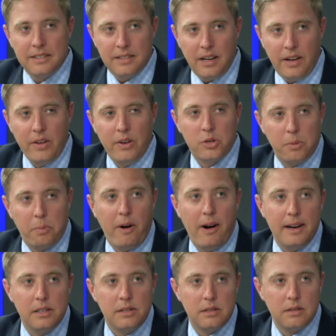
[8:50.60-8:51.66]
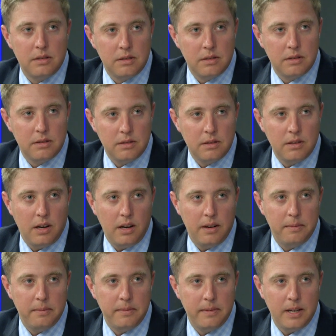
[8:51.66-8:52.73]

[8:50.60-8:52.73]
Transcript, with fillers: And they're surprised. Um,